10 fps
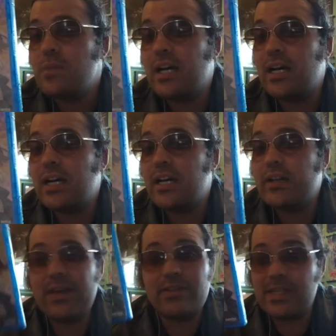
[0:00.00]

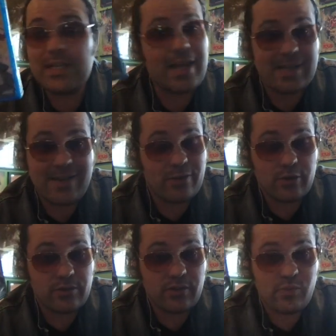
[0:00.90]
Never
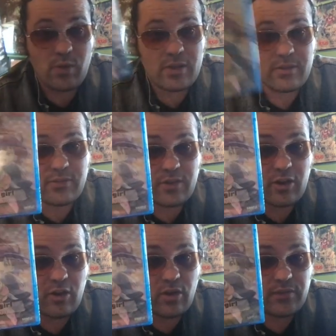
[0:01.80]
heard of this one, so
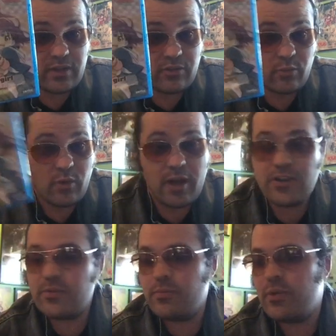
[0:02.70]
I'll have to give this a
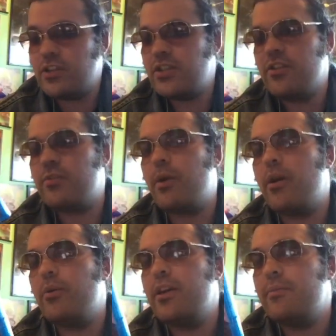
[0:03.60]
watch. But it's
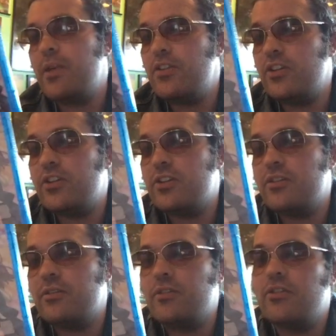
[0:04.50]
a
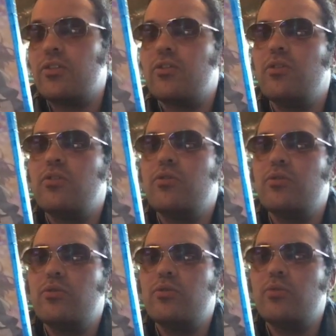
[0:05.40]
girl
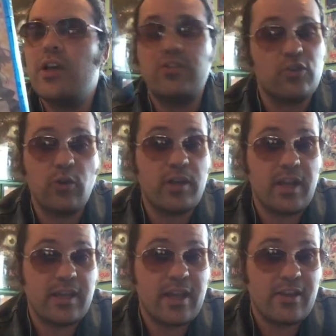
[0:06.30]
who likes cooking,
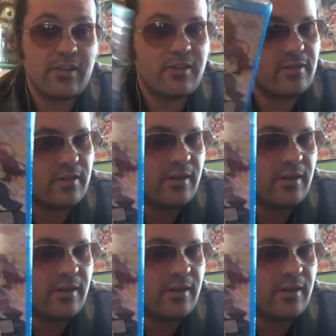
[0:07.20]
I guess.